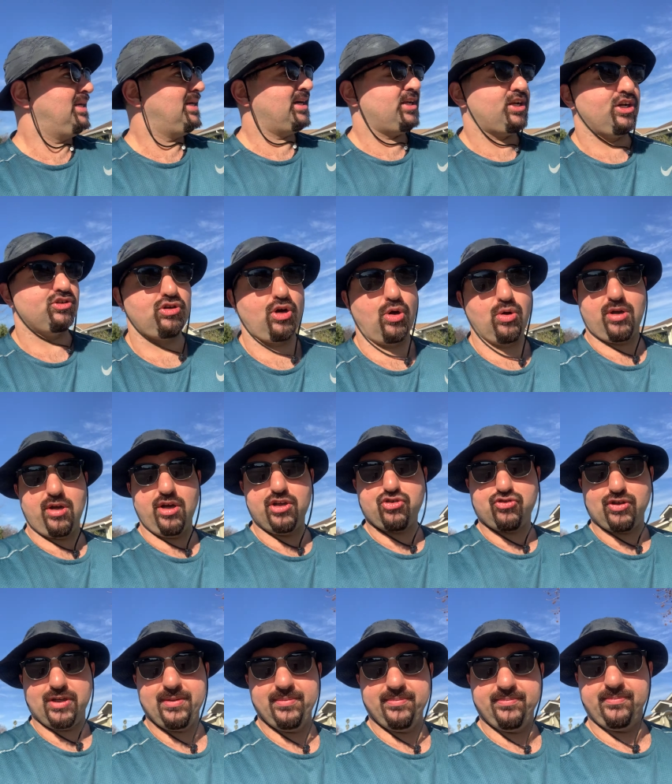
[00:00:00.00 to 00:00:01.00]
in her own
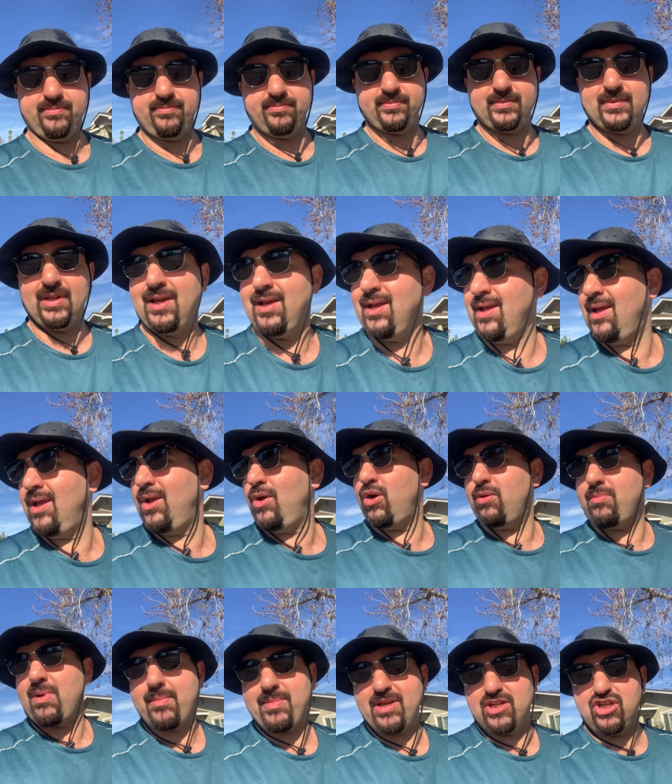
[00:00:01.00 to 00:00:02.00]
country.
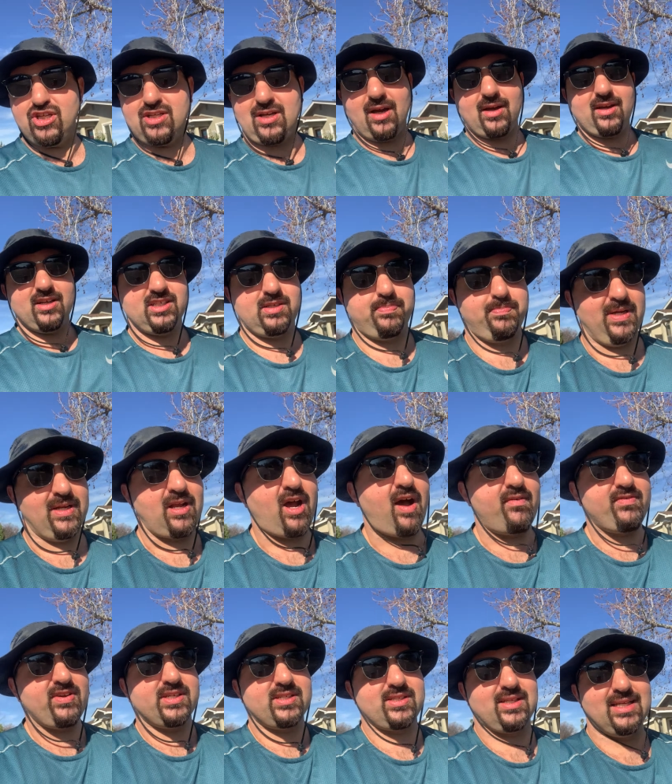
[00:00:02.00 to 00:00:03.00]
Well, maybe she does, but
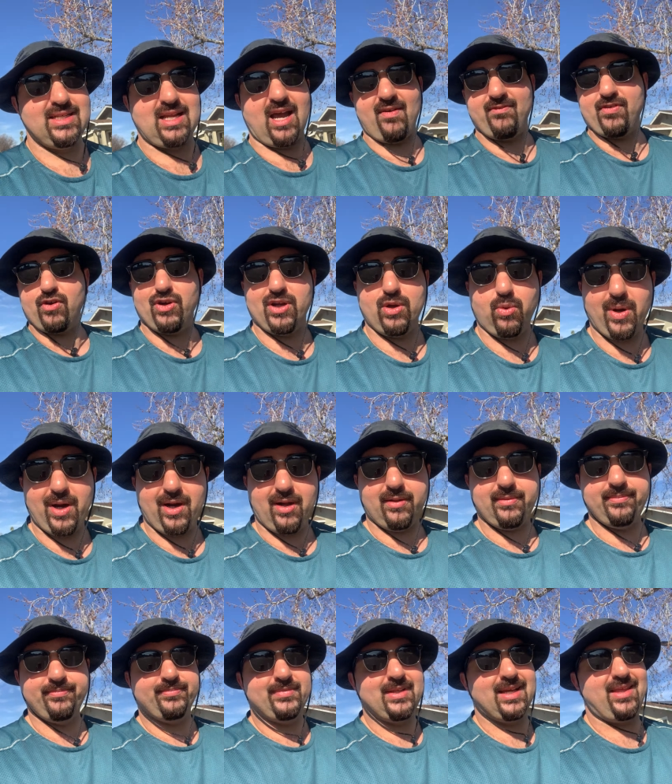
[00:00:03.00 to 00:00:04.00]
obviously not very well.